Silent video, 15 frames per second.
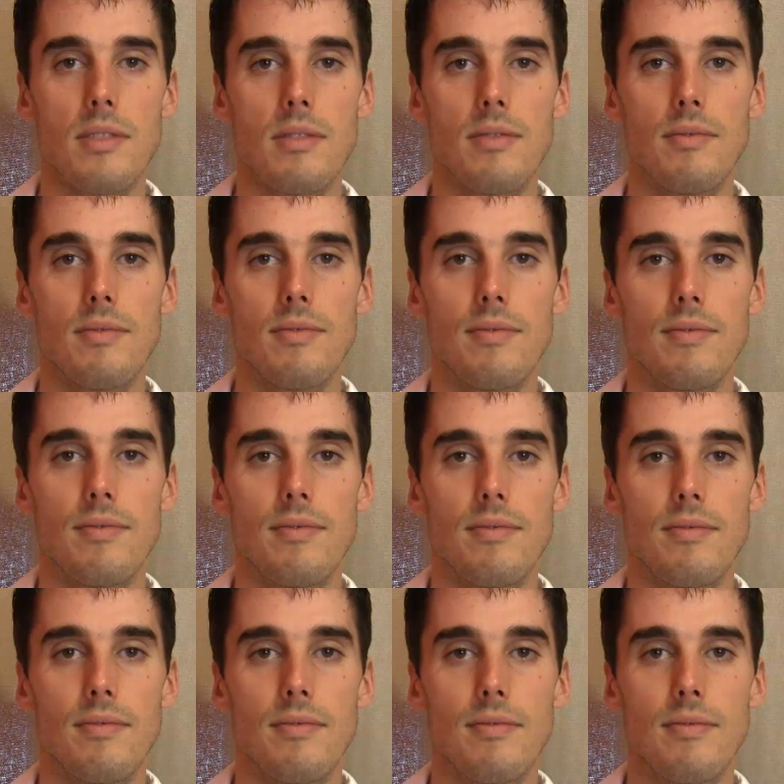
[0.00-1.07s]

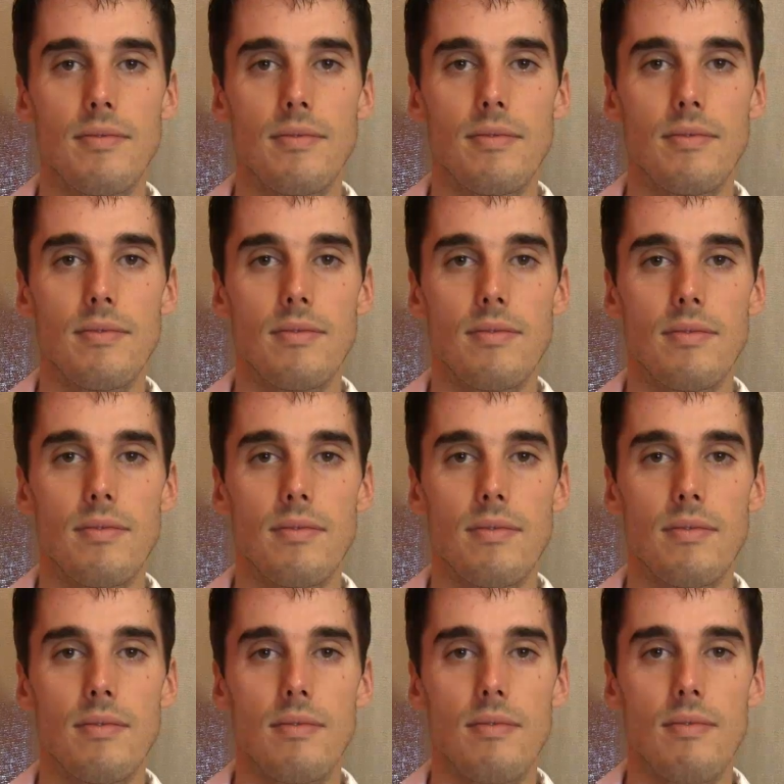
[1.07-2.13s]

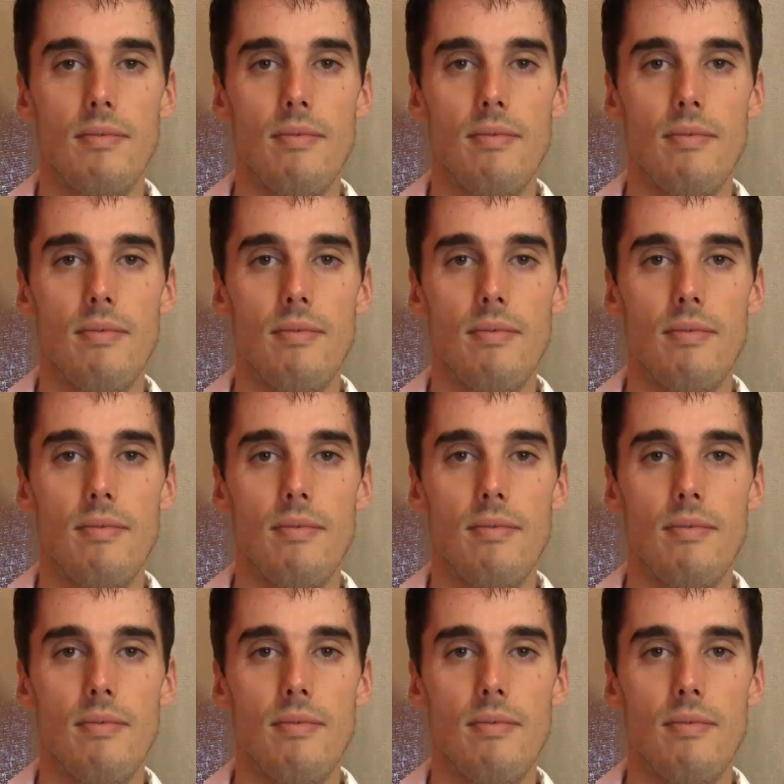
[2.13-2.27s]
(silence)